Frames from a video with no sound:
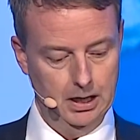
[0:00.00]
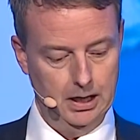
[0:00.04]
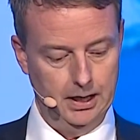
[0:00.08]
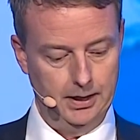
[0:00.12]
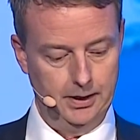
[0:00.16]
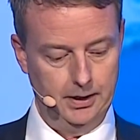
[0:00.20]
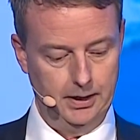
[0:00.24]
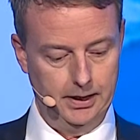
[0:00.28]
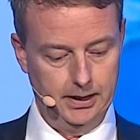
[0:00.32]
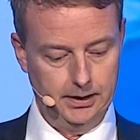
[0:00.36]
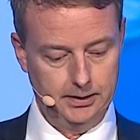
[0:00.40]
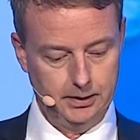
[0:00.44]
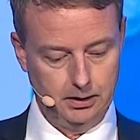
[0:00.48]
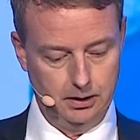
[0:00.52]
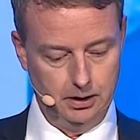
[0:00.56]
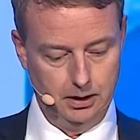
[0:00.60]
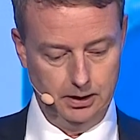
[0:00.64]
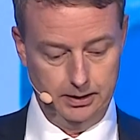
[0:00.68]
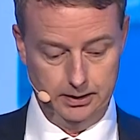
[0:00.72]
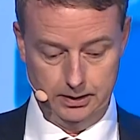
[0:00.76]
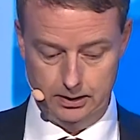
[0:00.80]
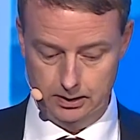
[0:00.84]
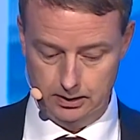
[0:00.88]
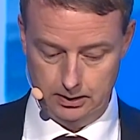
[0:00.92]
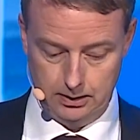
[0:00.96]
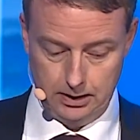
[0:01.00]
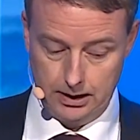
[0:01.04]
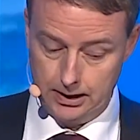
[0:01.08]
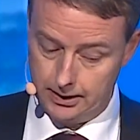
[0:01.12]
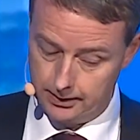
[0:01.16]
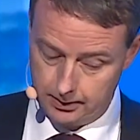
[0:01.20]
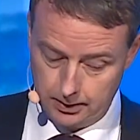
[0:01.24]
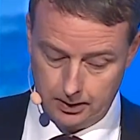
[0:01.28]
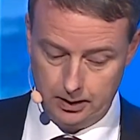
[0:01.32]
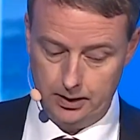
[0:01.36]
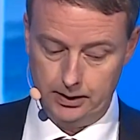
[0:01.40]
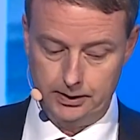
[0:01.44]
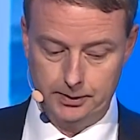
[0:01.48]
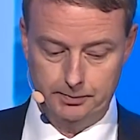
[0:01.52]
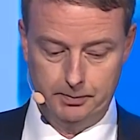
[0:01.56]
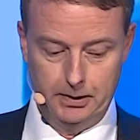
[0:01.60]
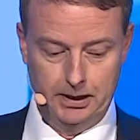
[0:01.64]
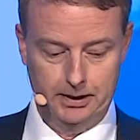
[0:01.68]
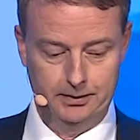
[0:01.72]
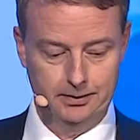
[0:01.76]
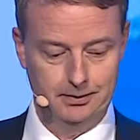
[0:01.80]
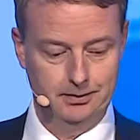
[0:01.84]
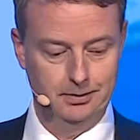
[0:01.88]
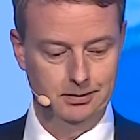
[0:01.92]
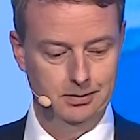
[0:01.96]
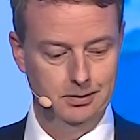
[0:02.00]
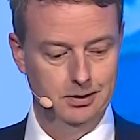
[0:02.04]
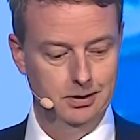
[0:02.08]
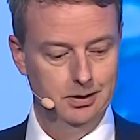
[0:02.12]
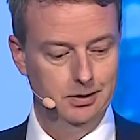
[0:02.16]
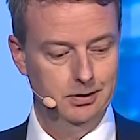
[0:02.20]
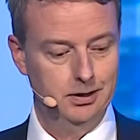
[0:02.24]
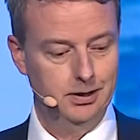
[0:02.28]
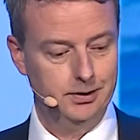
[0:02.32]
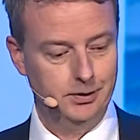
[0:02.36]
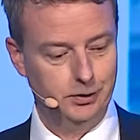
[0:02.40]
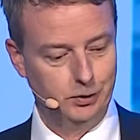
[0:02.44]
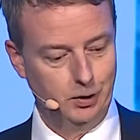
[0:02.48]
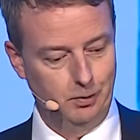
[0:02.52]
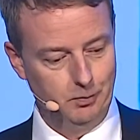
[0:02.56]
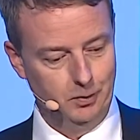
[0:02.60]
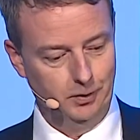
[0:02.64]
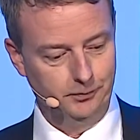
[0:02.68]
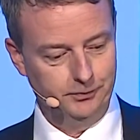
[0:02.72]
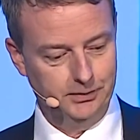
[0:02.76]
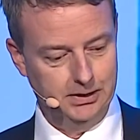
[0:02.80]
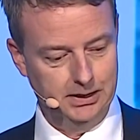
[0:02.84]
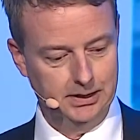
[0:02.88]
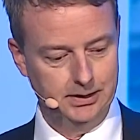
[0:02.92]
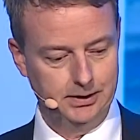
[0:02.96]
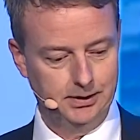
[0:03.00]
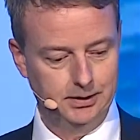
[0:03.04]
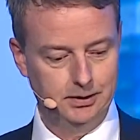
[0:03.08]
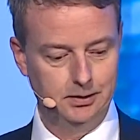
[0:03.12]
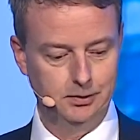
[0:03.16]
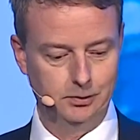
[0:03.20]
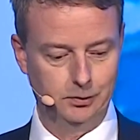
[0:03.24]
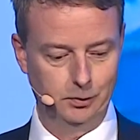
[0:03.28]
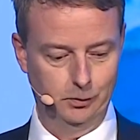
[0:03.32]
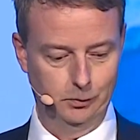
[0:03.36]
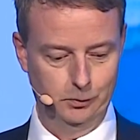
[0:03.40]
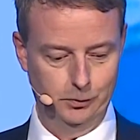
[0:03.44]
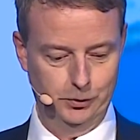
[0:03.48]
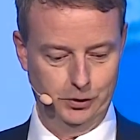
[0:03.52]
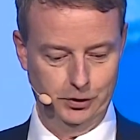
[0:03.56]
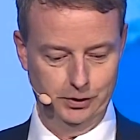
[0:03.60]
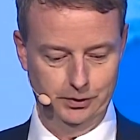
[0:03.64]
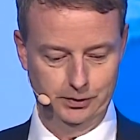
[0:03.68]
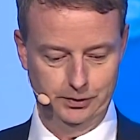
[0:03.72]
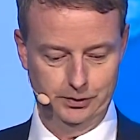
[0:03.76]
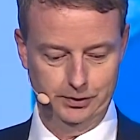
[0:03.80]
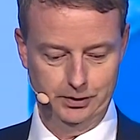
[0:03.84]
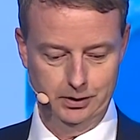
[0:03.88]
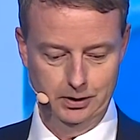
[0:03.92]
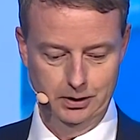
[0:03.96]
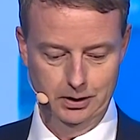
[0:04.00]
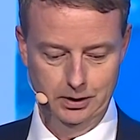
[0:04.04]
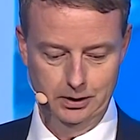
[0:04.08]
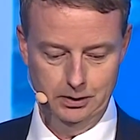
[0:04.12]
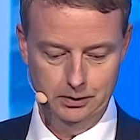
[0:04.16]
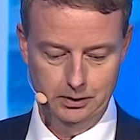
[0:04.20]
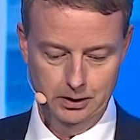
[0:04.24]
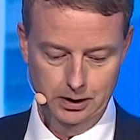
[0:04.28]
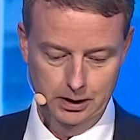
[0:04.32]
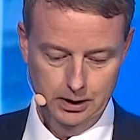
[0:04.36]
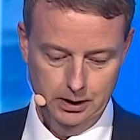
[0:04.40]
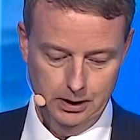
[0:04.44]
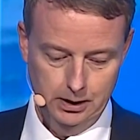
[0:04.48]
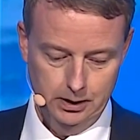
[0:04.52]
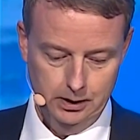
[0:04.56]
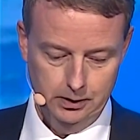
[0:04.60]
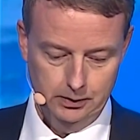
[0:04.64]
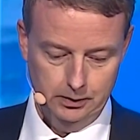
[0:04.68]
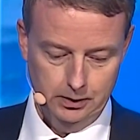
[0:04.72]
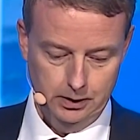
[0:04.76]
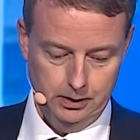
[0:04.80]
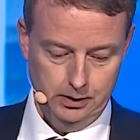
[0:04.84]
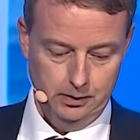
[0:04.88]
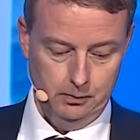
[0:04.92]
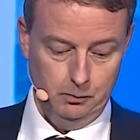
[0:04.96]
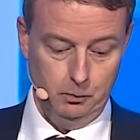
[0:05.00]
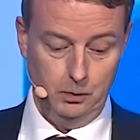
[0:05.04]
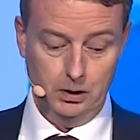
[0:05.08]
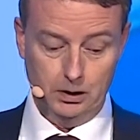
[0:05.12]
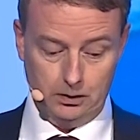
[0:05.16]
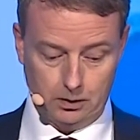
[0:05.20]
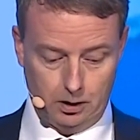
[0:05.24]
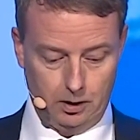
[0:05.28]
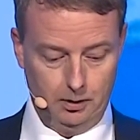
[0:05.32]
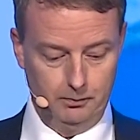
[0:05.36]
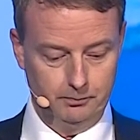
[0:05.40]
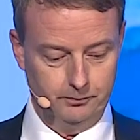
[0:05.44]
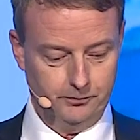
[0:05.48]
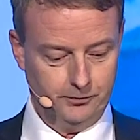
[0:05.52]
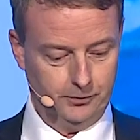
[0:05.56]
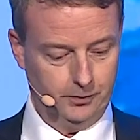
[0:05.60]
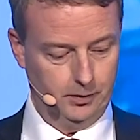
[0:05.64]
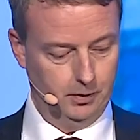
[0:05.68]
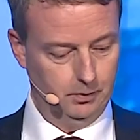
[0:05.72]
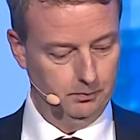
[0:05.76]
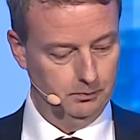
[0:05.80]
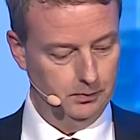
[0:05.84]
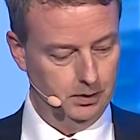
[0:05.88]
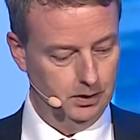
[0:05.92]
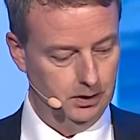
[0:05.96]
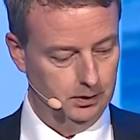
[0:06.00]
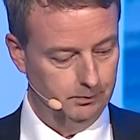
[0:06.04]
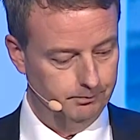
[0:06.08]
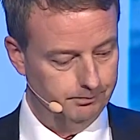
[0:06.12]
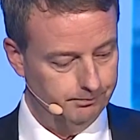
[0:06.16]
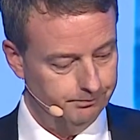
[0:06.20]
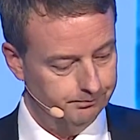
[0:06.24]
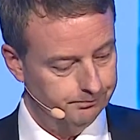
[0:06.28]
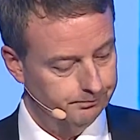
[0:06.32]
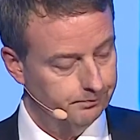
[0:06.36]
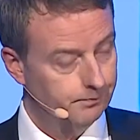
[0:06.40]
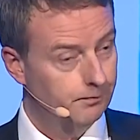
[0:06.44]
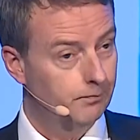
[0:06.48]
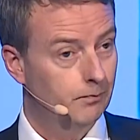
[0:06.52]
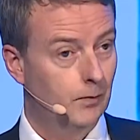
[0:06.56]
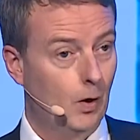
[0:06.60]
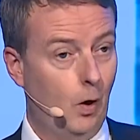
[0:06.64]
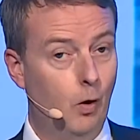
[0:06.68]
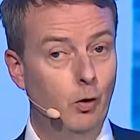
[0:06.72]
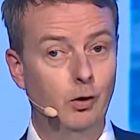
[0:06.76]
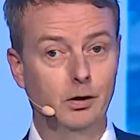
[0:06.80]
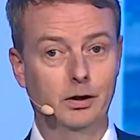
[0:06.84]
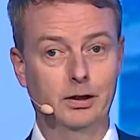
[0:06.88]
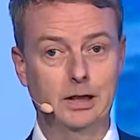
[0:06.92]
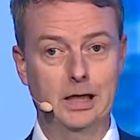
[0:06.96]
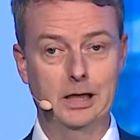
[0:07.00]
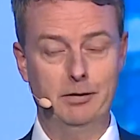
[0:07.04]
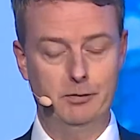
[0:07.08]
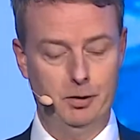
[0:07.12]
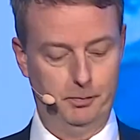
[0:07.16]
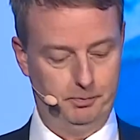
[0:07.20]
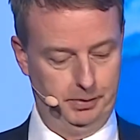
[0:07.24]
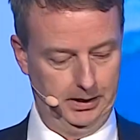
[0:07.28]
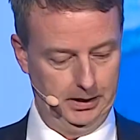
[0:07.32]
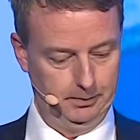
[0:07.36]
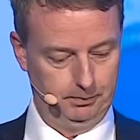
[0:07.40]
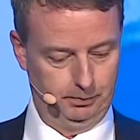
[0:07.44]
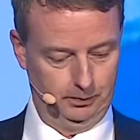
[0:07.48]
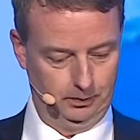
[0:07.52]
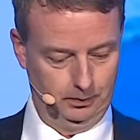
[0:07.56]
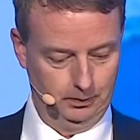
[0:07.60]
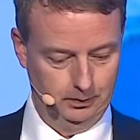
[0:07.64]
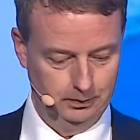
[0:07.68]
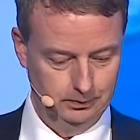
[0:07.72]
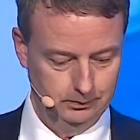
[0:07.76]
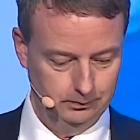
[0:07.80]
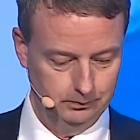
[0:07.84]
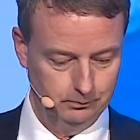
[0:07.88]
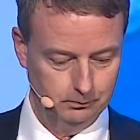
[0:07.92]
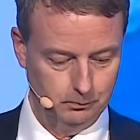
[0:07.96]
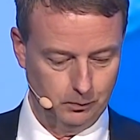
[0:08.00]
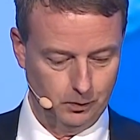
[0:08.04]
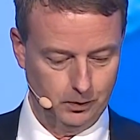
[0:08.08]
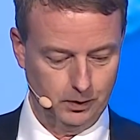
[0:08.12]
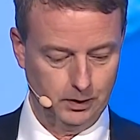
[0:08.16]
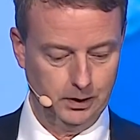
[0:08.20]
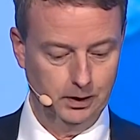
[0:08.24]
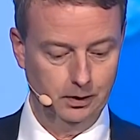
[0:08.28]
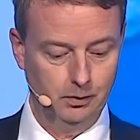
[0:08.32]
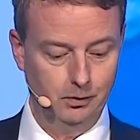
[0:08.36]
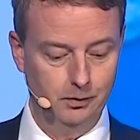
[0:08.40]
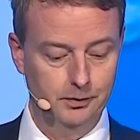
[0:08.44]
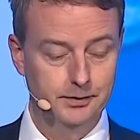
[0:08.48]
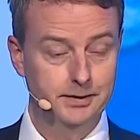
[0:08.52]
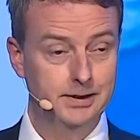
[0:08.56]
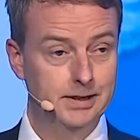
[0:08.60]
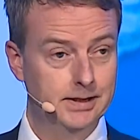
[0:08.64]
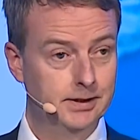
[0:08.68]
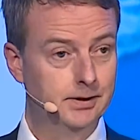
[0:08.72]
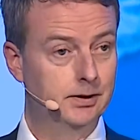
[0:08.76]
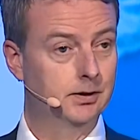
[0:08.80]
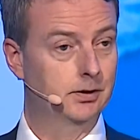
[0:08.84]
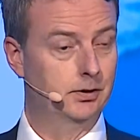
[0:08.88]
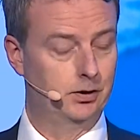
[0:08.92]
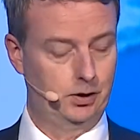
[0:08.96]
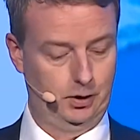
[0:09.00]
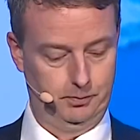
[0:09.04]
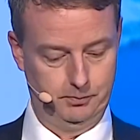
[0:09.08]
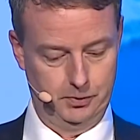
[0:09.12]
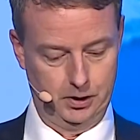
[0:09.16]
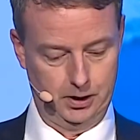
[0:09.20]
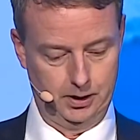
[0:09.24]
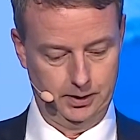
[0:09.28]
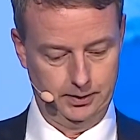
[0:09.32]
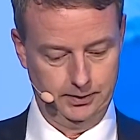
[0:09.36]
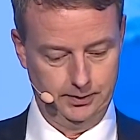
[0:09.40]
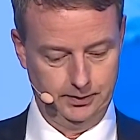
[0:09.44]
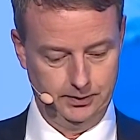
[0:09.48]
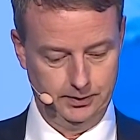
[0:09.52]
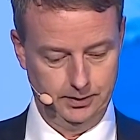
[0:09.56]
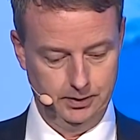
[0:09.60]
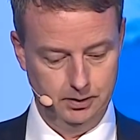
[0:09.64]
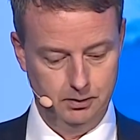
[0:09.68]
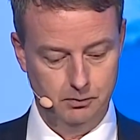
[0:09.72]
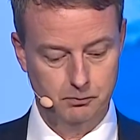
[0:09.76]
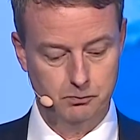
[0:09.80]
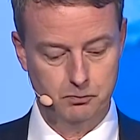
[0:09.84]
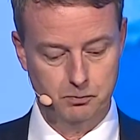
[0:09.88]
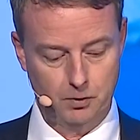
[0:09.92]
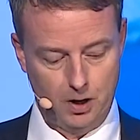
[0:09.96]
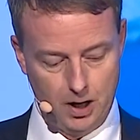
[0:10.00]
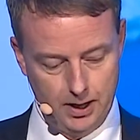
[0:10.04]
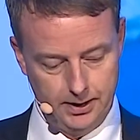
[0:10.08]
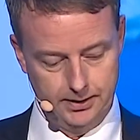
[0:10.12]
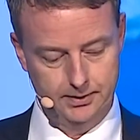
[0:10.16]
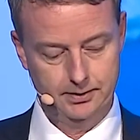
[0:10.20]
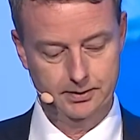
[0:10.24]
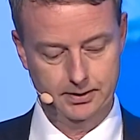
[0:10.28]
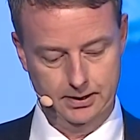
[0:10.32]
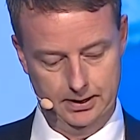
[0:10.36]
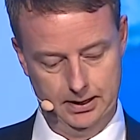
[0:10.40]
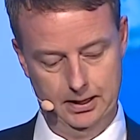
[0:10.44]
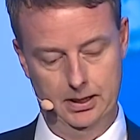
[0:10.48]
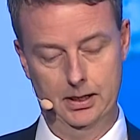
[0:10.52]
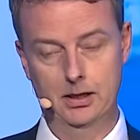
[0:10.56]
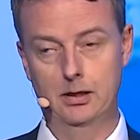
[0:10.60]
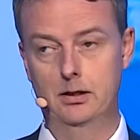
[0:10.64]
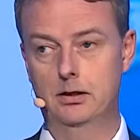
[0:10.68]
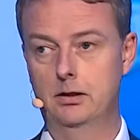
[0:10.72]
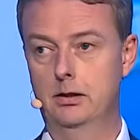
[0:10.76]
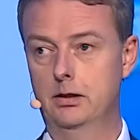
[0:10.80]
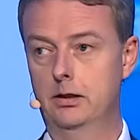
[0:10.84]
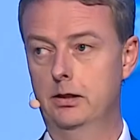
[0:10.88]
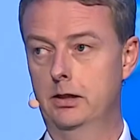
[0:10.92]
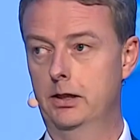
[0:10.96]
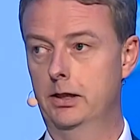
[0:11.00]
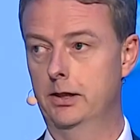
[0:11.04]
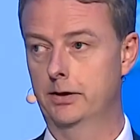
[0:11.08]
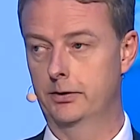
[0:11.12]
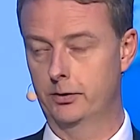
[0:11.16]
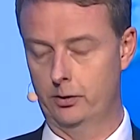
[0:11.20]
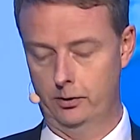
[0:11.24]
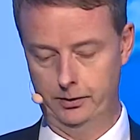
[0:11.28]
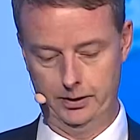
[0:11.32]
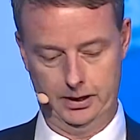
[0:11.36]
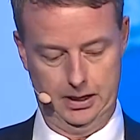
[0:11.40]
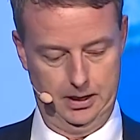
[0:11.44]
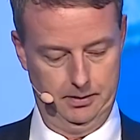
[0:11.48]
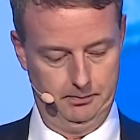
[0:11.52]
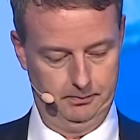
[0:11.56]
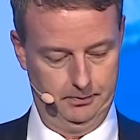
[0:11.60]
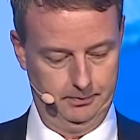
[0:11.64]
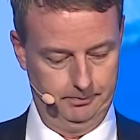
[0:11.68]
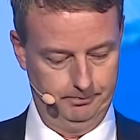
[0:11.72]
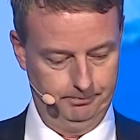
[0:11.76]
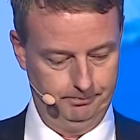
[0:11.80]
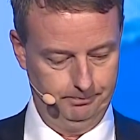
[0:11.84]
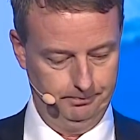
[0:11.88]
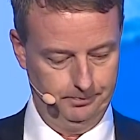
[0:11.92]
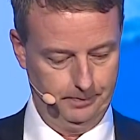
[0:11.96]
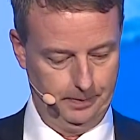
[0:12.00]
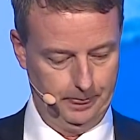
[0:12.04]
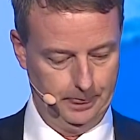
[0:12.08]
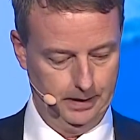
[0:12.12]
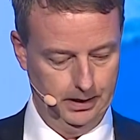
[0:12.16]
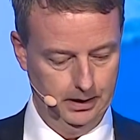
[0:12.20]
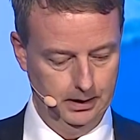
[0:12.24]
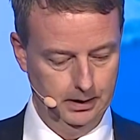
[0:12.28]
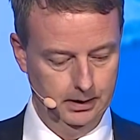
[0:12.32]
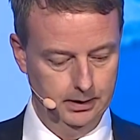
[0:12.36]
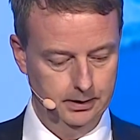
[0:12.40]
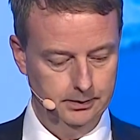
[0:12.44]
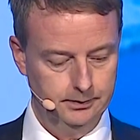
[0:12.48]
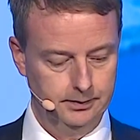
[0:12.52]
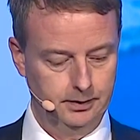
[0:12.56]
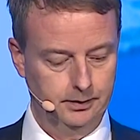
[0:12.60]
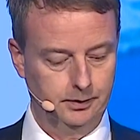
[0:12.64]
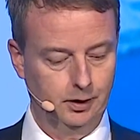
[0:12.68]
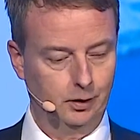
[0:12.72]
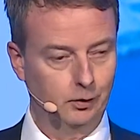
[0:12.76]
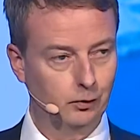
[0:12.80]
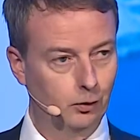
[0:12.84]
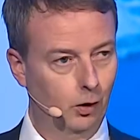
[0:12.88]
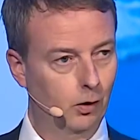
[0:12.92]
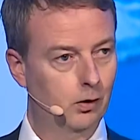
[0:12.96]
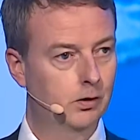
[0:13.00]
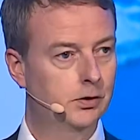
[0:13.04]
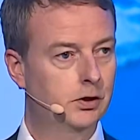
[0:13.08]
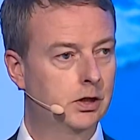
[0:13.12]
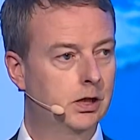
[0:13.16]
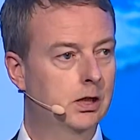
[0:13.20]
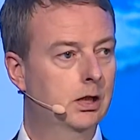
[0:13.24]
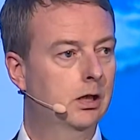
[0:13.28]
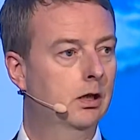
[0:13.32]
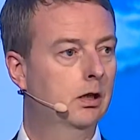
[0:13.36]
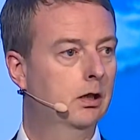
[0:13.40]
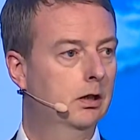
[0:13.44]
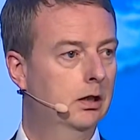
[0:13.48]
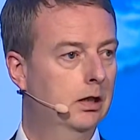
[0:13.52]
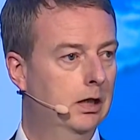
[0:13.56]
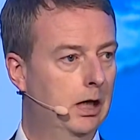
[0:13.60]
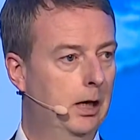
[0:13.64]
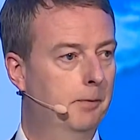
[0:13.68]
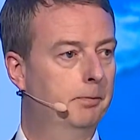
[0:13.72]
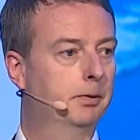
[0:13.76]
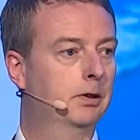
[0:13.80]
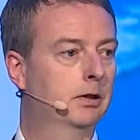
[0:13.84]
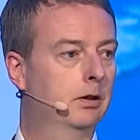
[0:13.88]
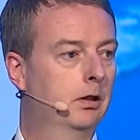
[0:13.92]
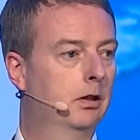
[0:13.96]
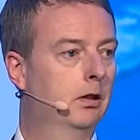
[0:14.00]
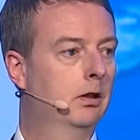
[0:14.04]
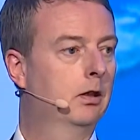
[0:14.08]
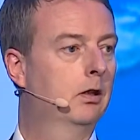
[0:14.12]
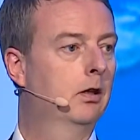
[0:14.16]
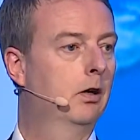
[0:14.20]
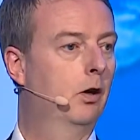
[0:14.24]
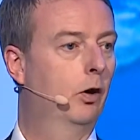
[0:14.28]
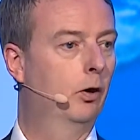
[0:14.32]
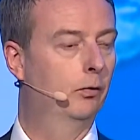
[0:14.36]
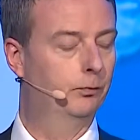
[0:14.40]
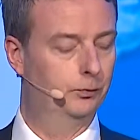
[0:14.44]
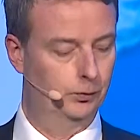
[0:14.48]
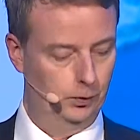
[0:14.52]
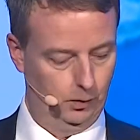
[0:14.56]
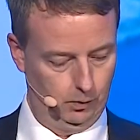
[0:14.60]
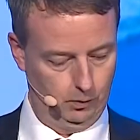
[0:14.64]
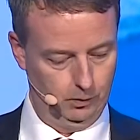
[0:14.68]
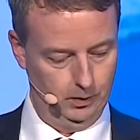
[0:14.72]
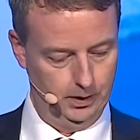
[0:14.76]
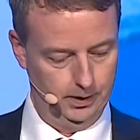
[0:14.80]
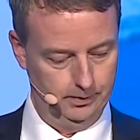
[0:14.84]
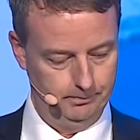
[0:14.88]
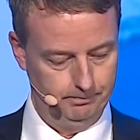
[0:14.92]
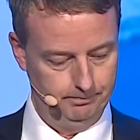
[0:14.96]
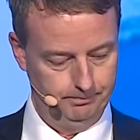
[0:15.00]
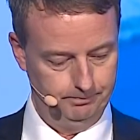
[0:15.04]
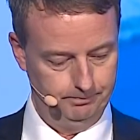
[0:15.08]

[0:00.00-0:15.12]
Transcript: And I, and, uh, and I expect that some of these solutions will come from uh, all the clever people working on these subjects right here in Trondheim, the technology capital of Norway.